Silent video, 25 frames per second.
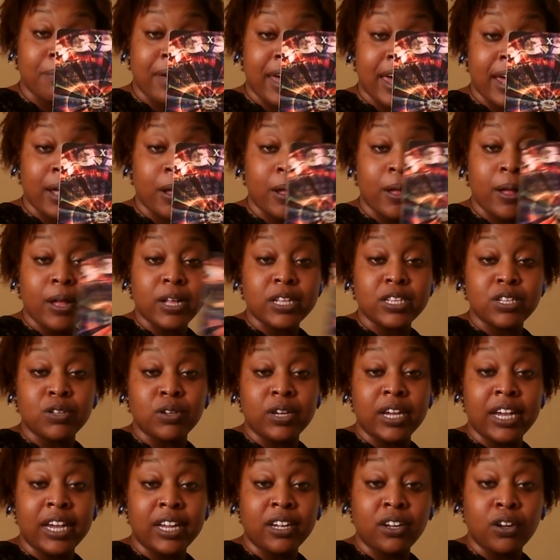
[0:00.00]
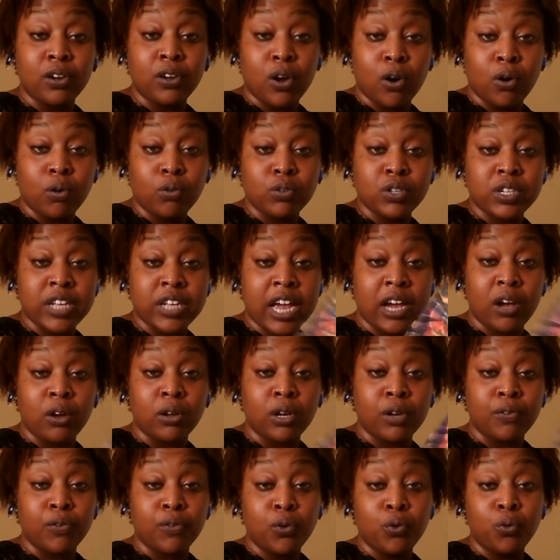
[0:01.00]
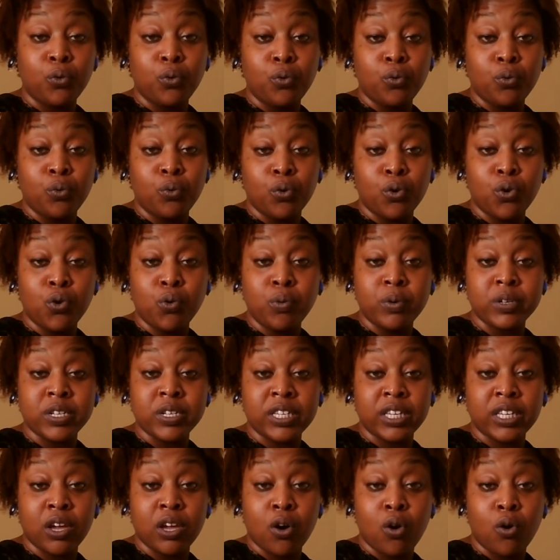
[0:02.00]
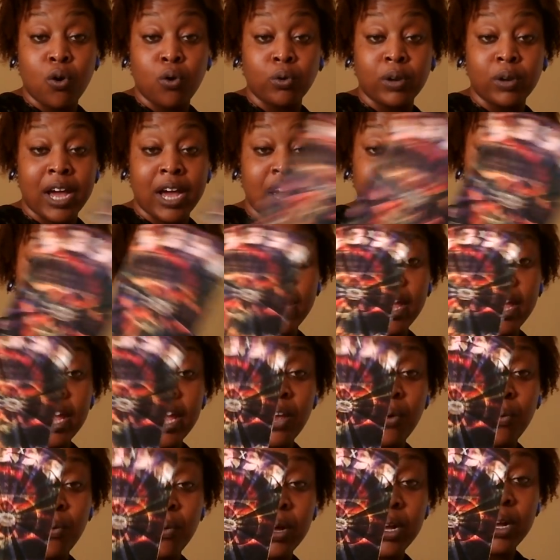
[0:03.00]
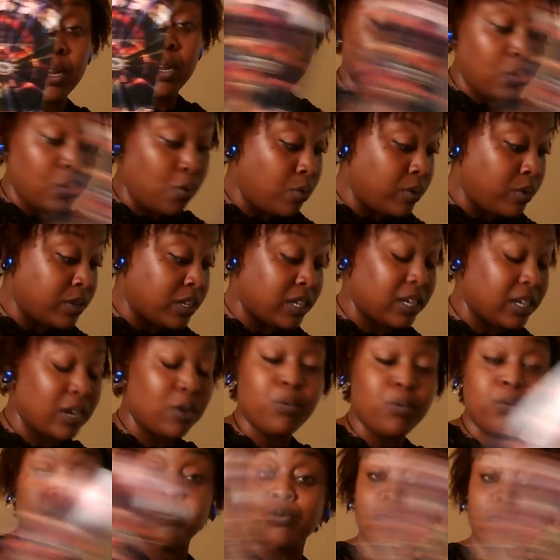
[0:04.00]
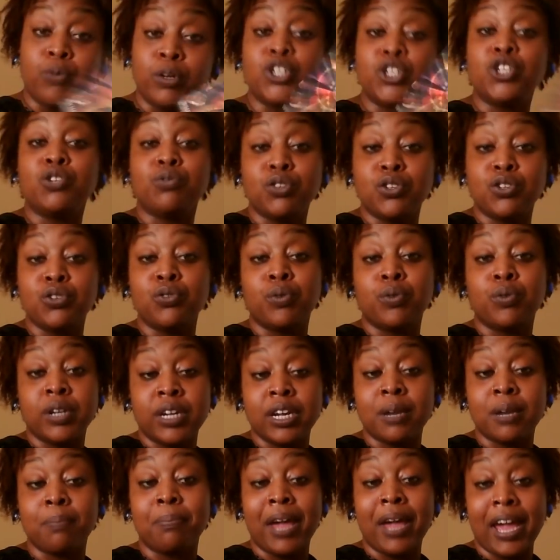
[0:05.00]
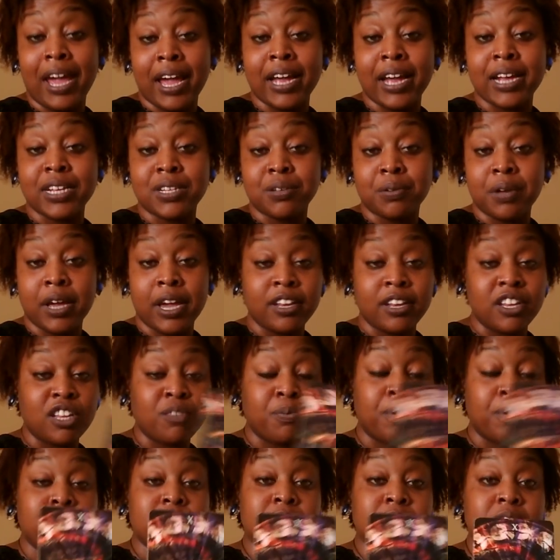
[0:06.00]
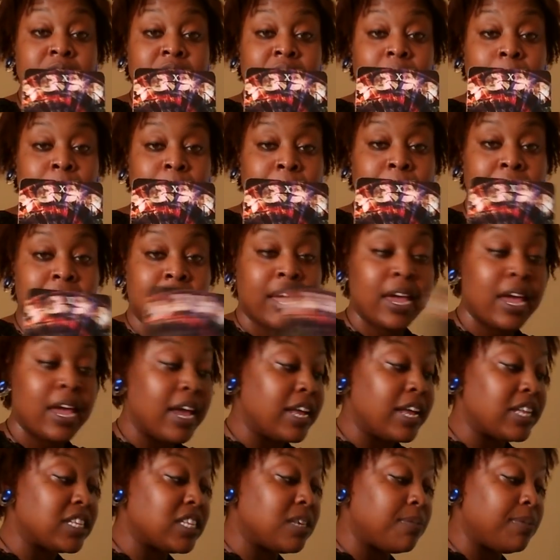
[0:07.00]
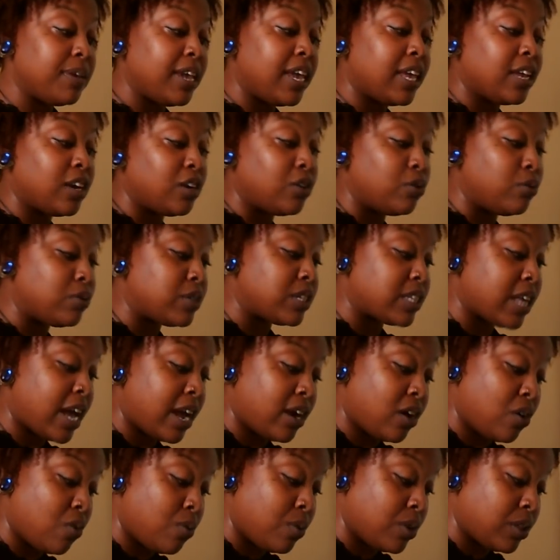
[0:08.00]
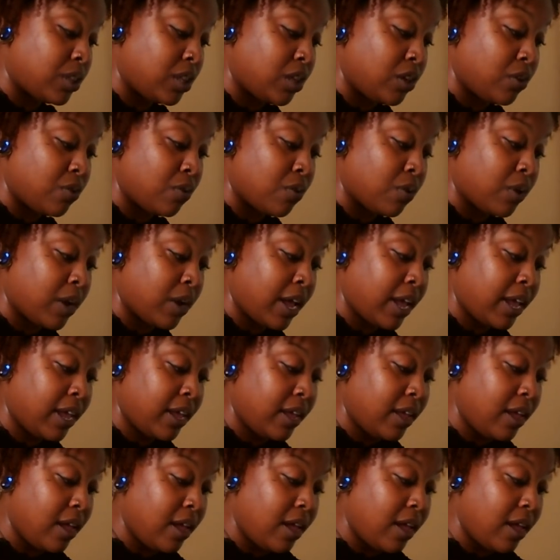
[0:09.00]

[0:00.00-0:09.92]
back to end the old cycle of who who was in your old life and what, who was who what you was doing in the past, okay? This person is coming back to begin a new cycle with you, okay?